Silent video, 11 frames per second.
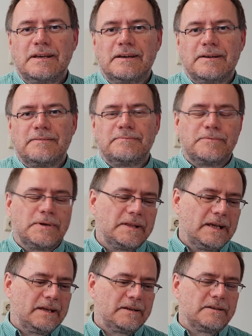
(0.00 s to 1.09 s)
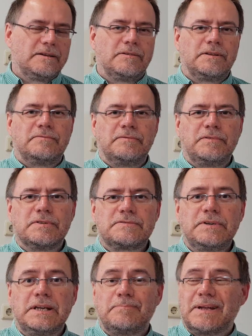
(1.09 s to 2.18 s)
um, when the editor or the reviewers
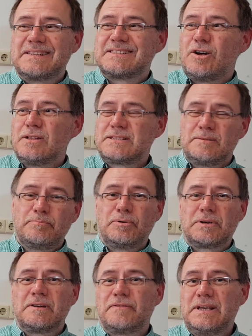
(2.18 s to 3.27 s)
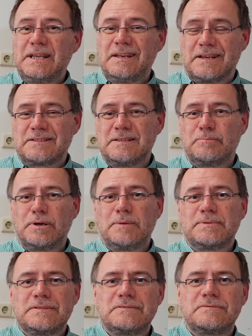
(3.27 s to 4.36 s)
read it. But it's also important for indexing
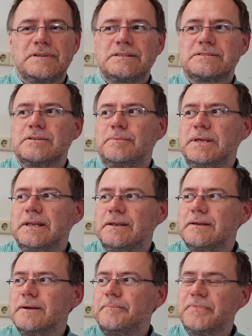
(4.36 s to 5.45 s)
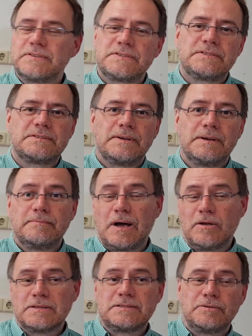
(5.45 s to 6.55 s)
purposes, right? So I mean, um, this is
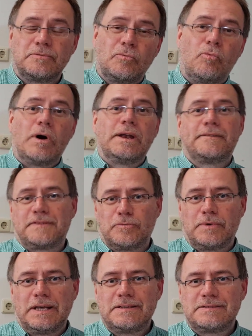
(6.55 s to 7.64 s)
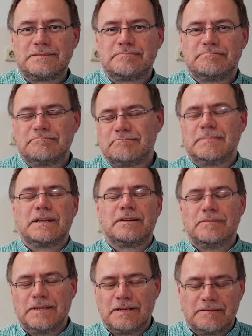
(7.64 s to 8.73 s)
also one of the ways,
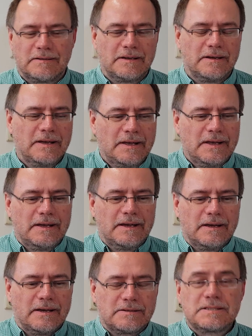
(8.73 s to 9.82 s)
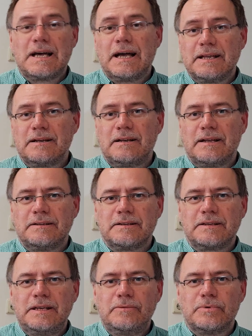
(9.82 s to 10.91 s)
including the uh, title and the
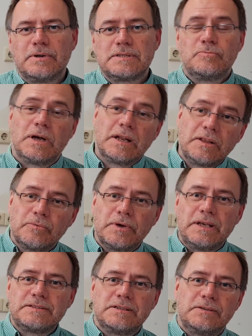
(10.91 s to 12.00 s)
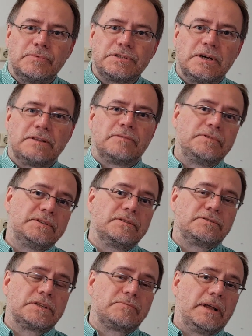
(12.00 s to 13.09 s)
keywords, one of the ways in which other
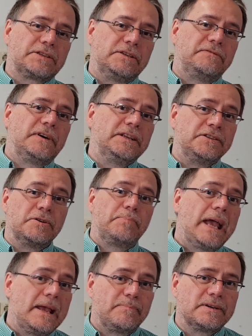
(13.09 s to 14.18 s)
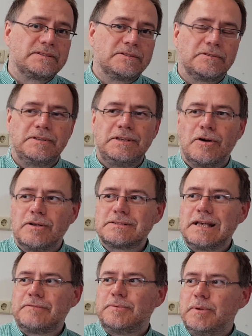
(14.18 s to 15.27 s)
researchers will actually find your paper. So you also
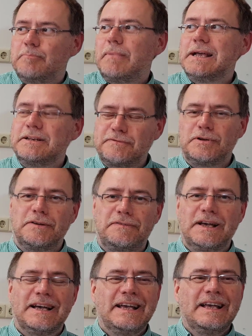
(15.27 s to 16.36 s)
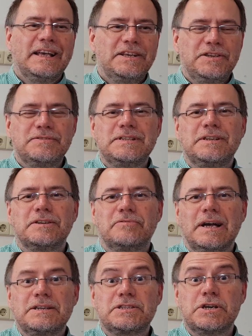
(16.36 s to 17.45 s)
have to be mindful of using the
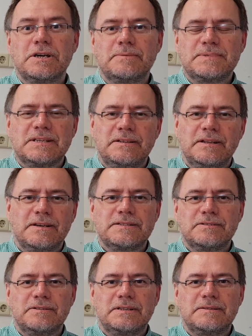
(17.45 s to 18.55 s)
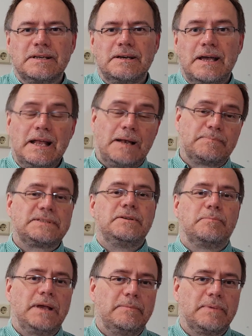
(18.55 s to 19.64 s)
right terms in there, so it uh, helps your
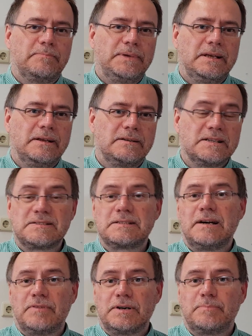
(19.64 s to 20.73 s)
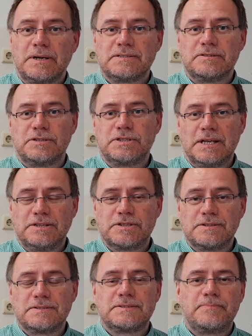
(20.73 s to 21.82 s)
paper being discovered by search
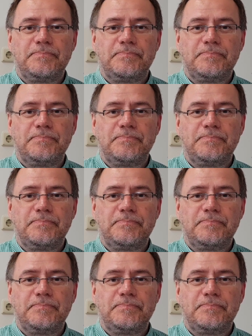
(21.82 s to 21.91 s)
engines.